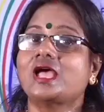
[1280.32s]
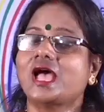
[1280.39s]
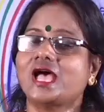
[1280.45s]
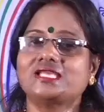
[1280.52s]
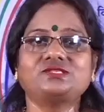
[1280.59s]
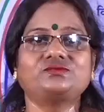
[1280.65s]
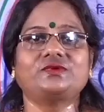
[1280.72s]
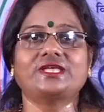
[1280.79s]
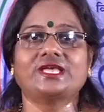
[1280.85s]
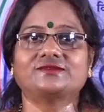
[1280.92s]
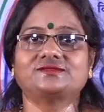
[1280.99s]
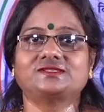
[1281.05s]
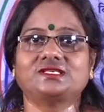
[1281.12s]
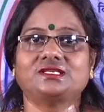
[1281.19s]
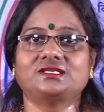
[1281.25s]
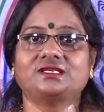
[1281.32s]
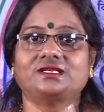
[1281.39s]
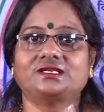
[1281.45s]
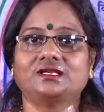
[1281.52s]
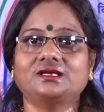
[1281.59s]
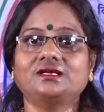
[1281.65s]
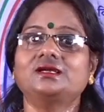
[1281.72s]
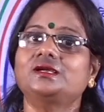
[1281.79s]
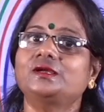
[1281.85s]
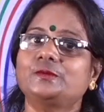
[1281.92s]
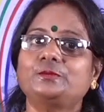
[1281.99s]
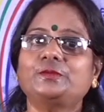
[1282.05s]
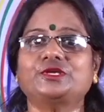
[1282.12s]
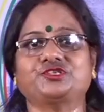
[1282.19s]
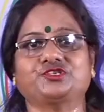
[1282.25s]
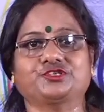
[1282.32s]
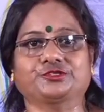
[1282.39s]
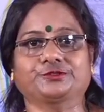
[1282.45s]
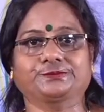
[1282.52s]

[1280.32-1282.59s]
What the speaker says: as we have seen in a picture.